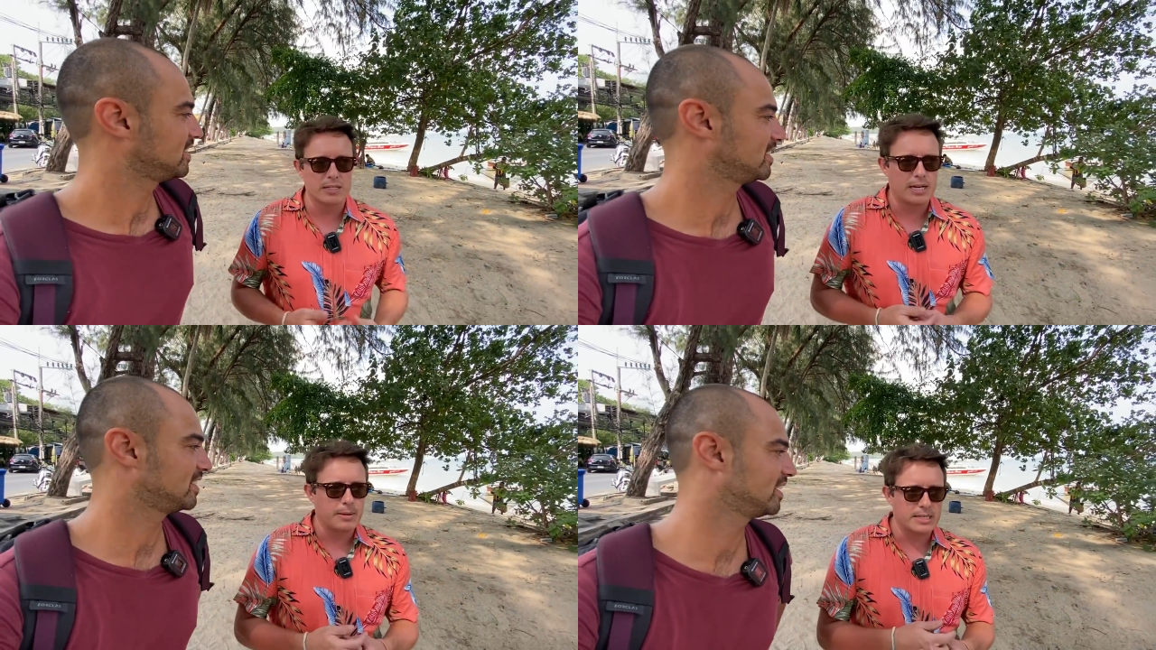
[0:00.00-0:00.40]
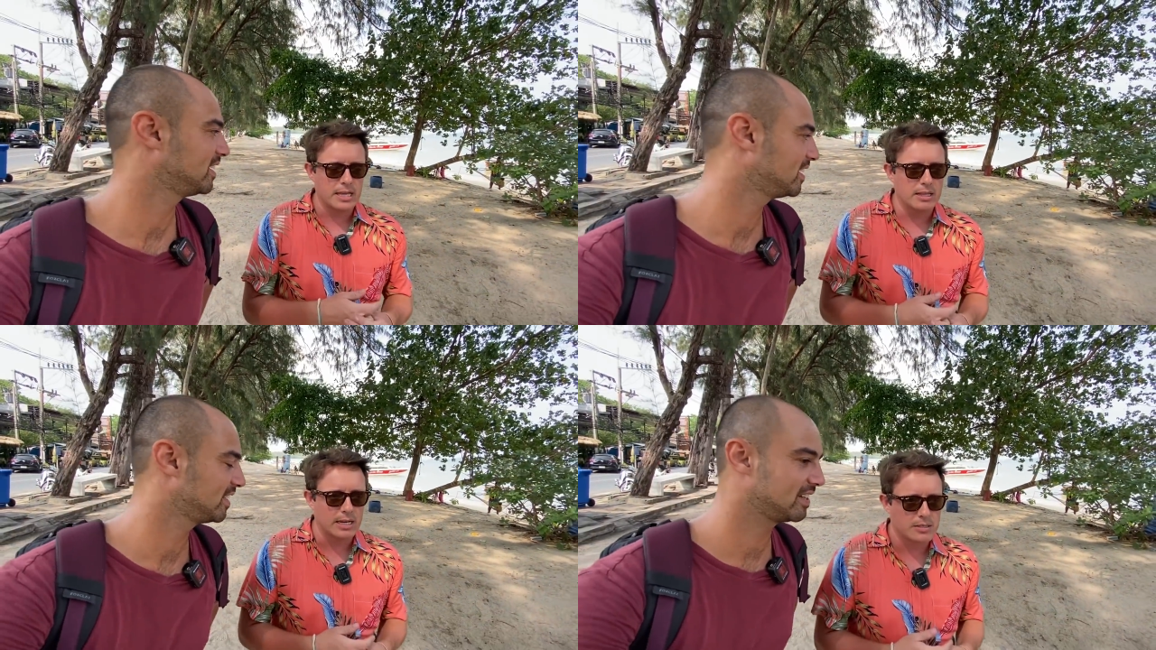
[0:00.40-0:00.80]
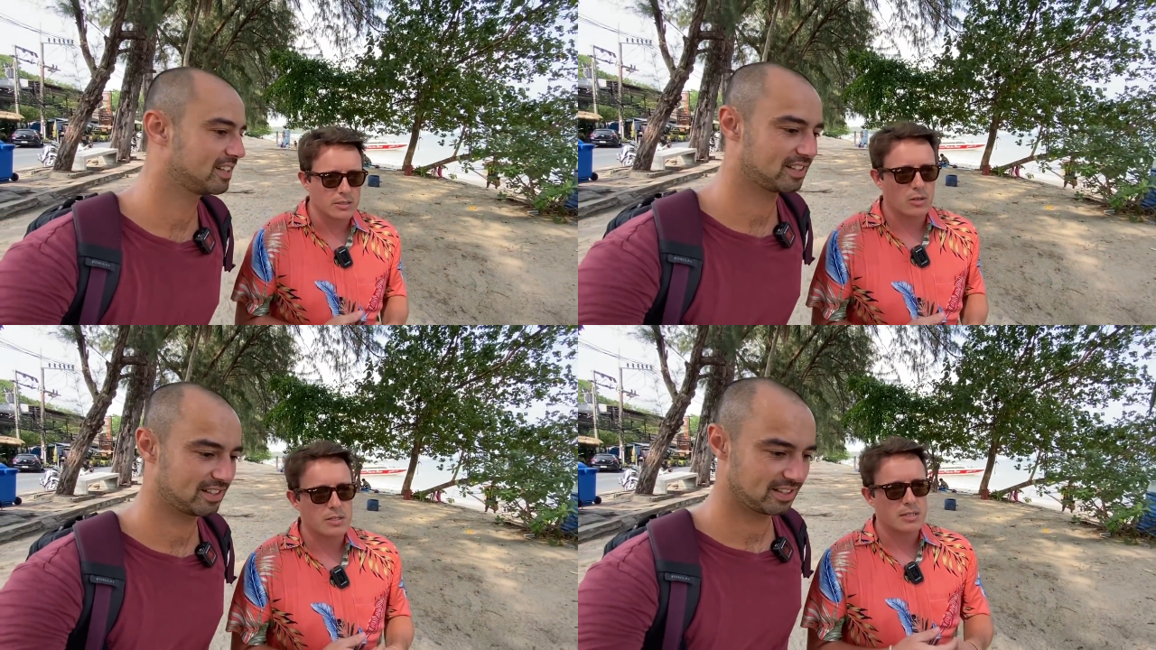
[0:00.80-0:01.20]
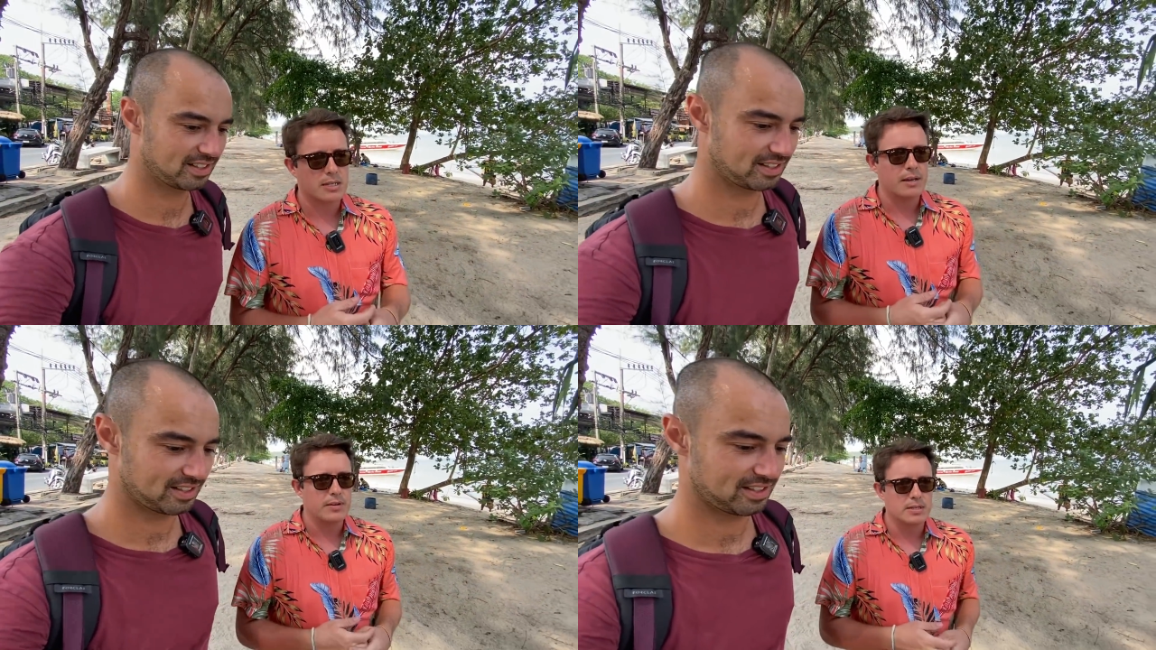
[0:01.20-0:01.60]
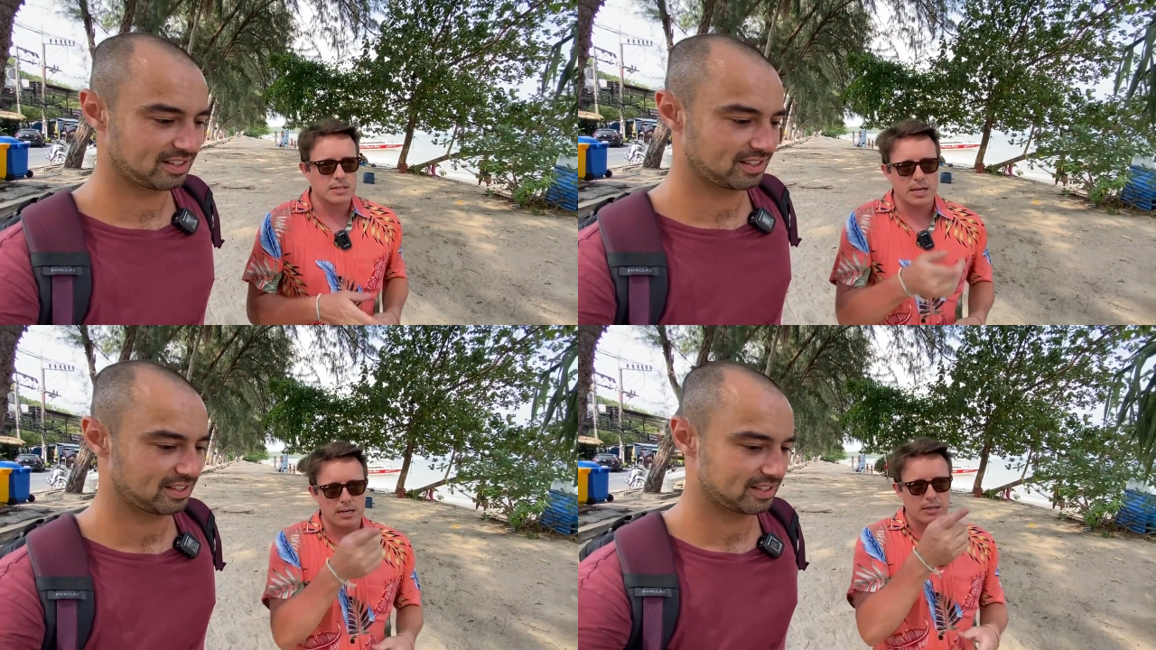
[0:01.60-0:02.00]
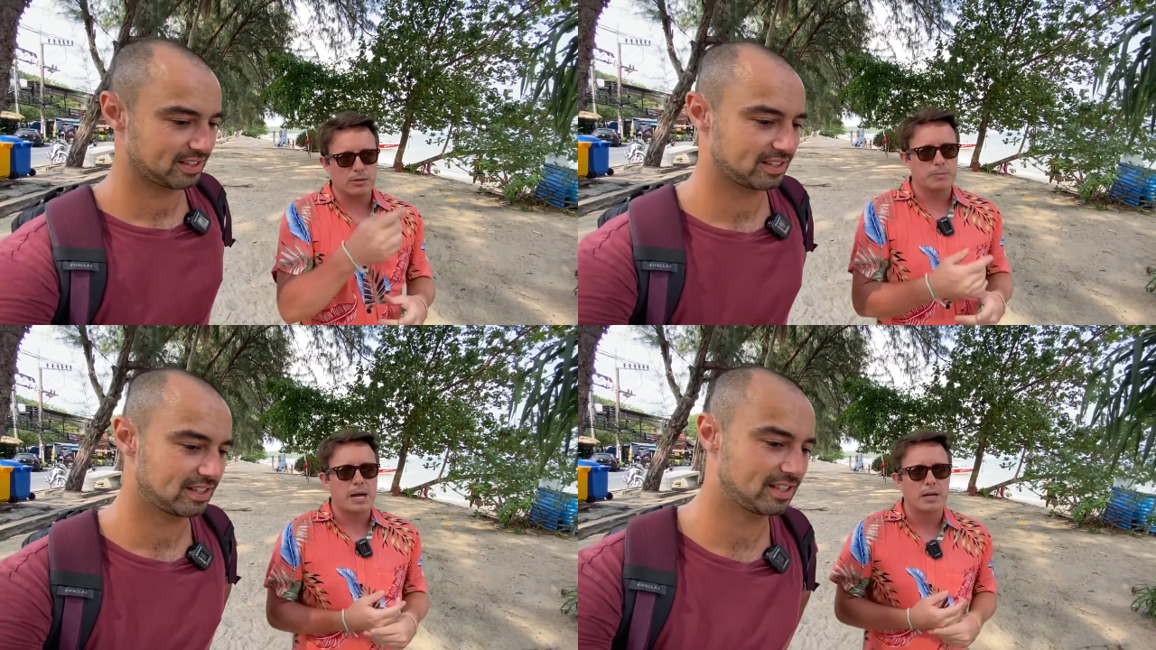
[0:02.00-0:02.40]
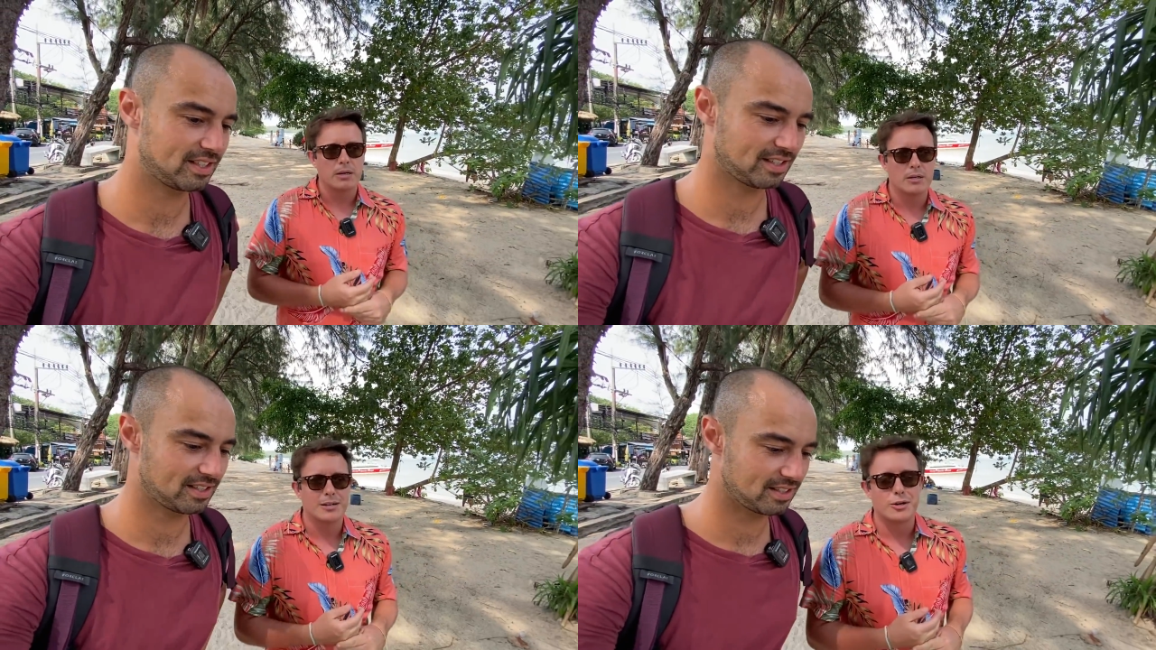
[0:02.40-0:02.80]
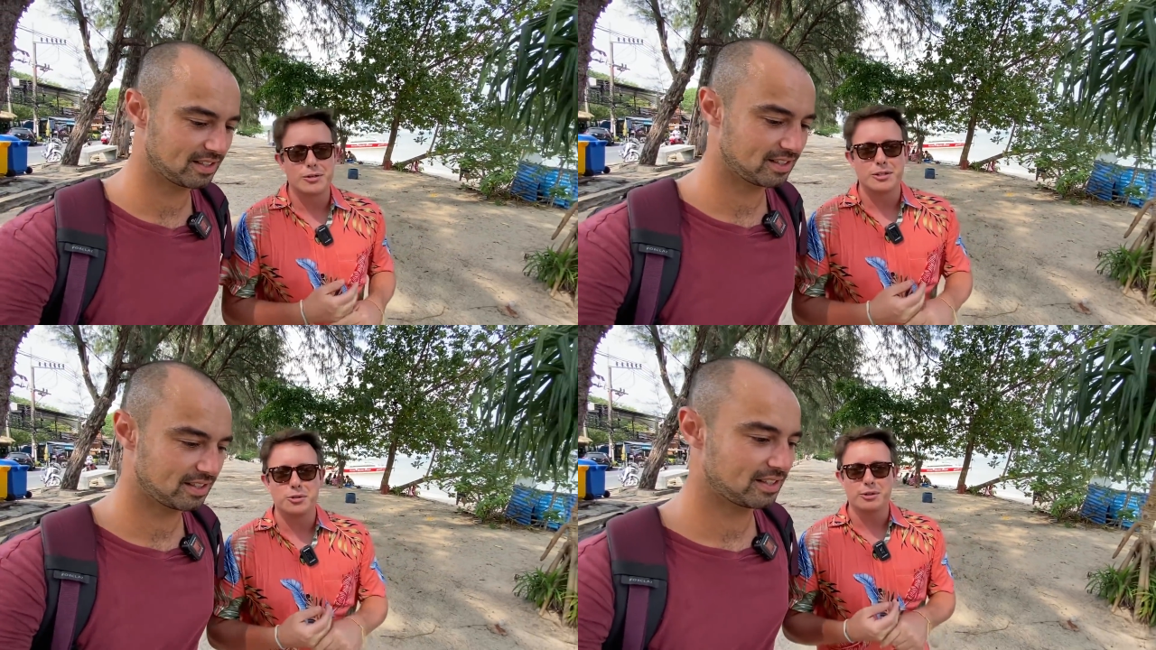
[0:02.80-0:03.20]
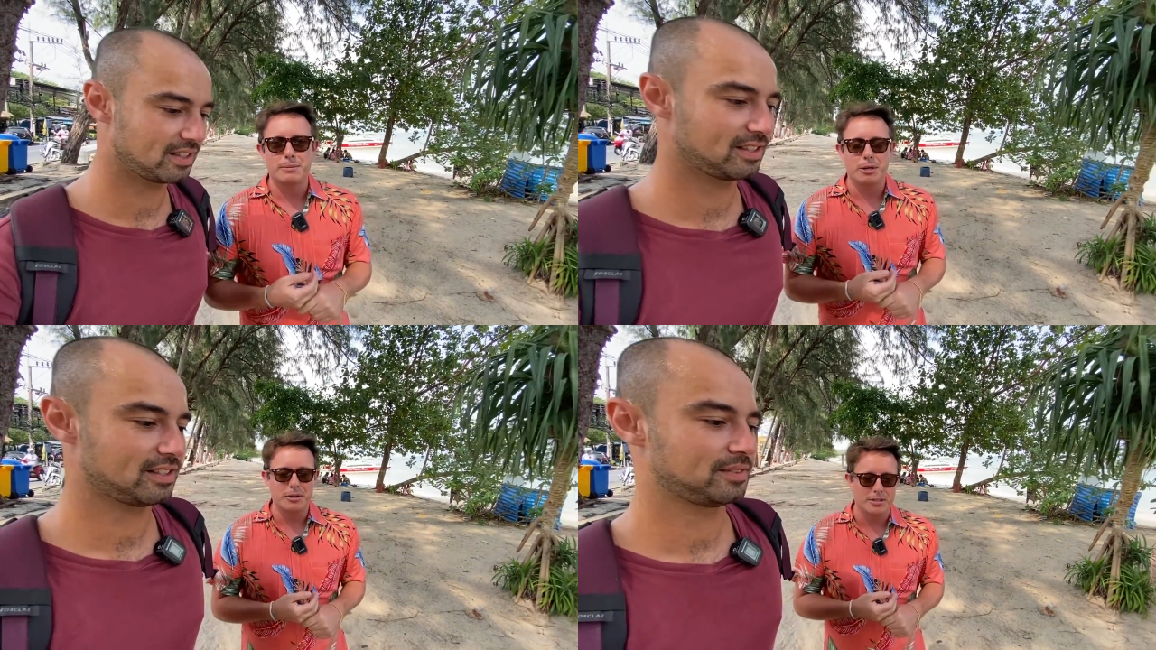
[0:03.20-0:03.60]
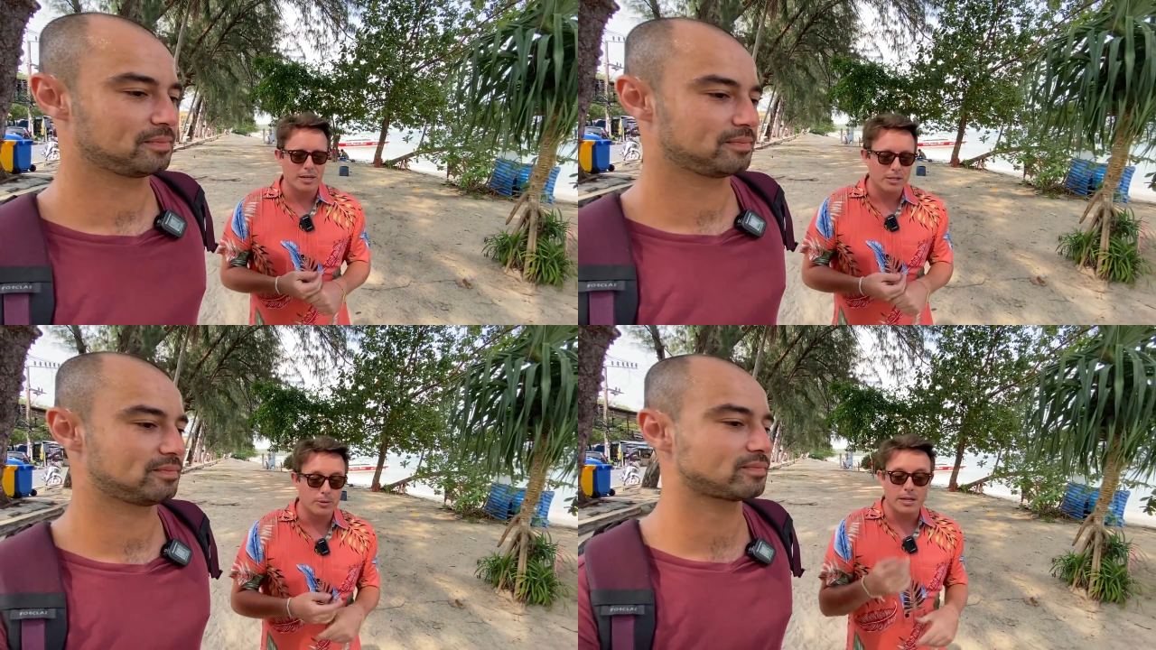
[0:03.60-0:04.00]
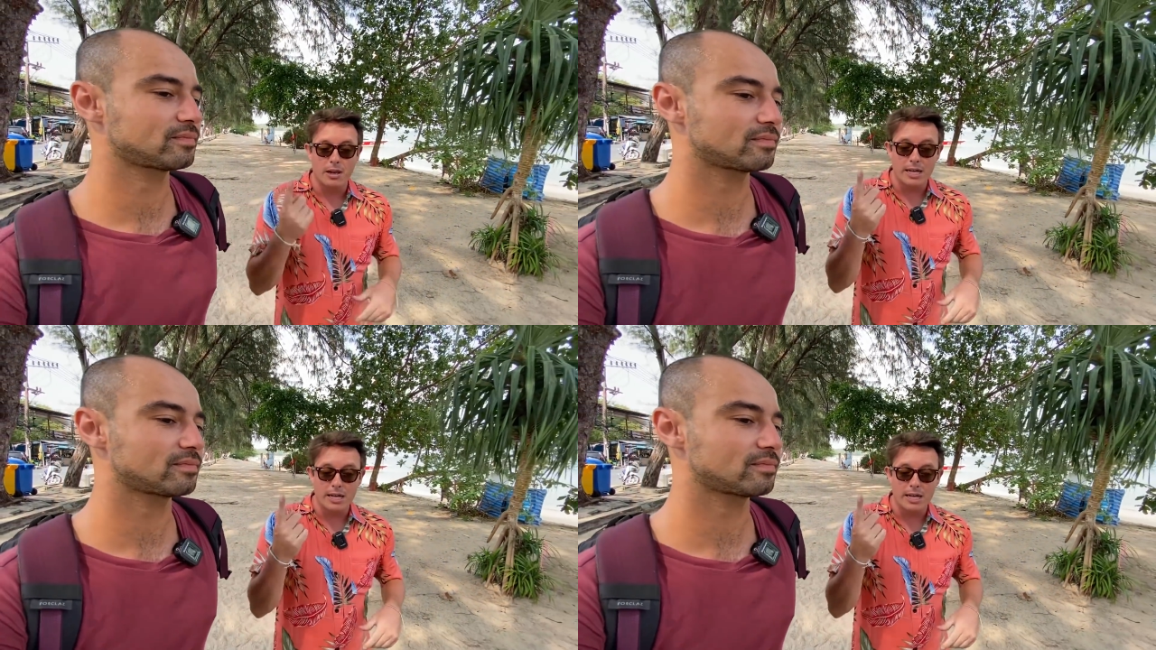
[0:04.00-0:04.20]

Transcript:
Speaker 1: I had about ten thousand dollars in savings, and I had a little banger Honda Dream motorcycle and an